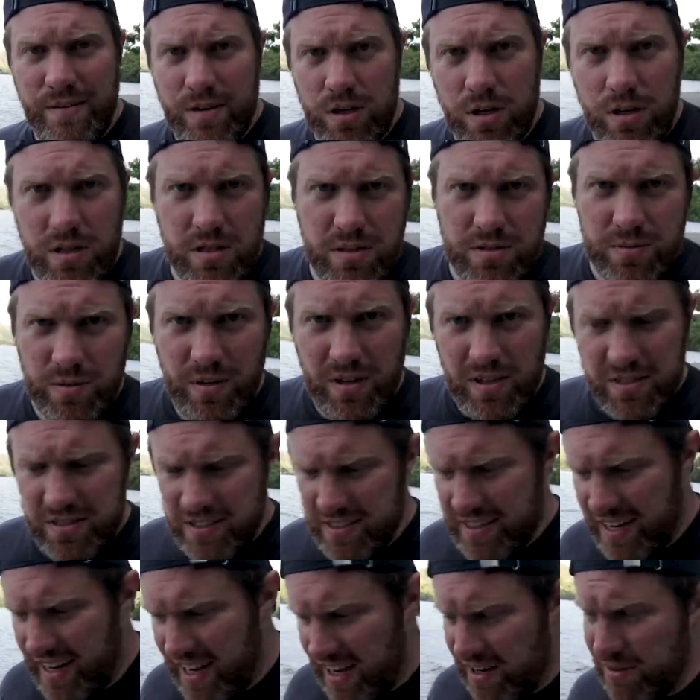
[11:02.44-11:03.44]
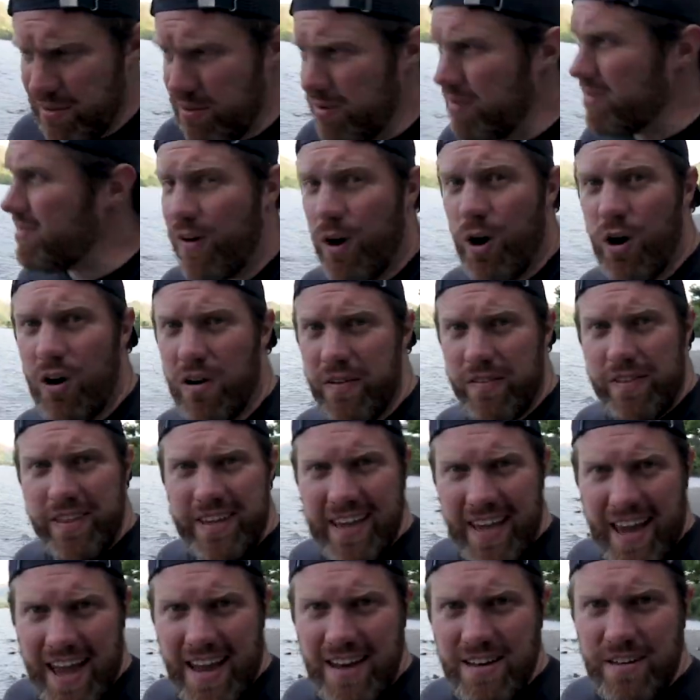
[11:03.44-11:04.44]
down Ullswater now for
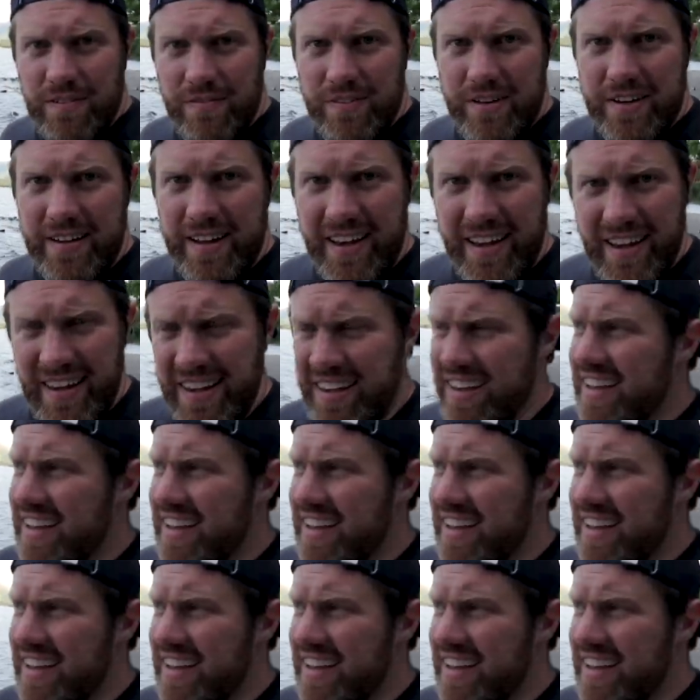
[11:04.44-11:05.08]
the end of the day.